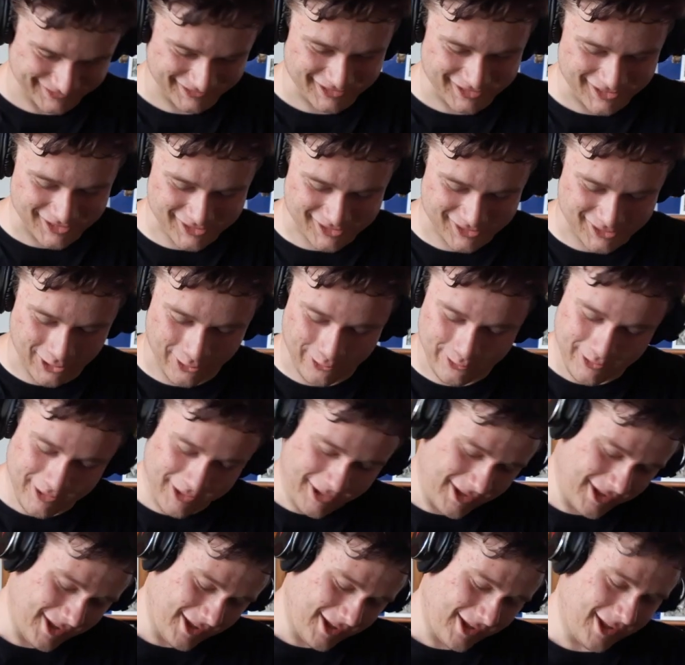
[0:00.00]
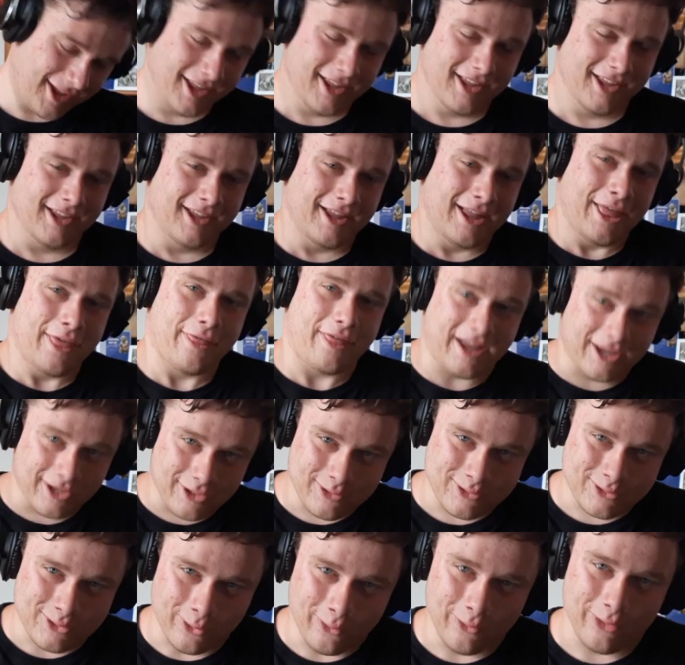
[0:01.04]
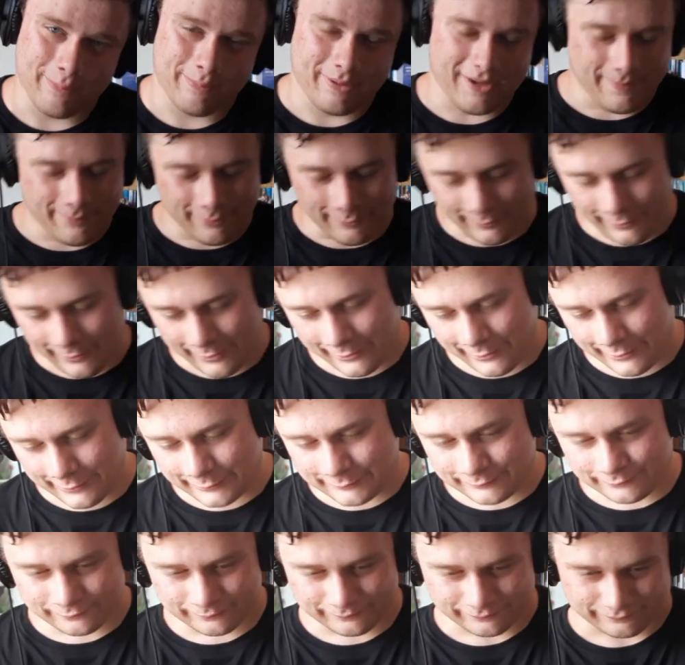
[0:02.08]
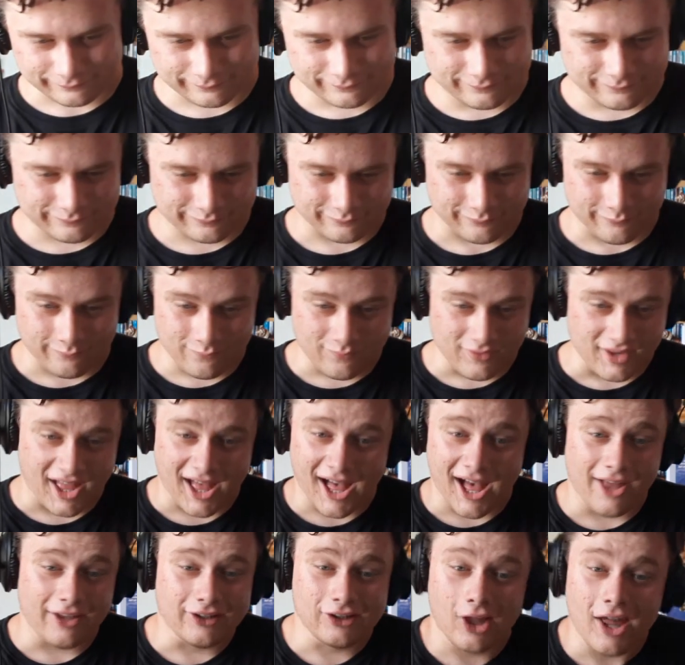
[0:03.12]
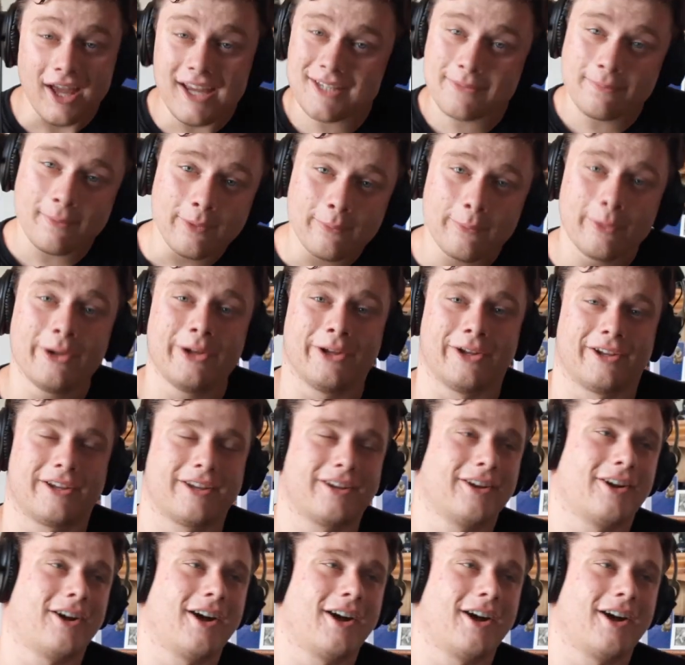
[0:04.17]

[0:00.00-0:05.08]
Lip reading: So thank you to all the people who liked my work.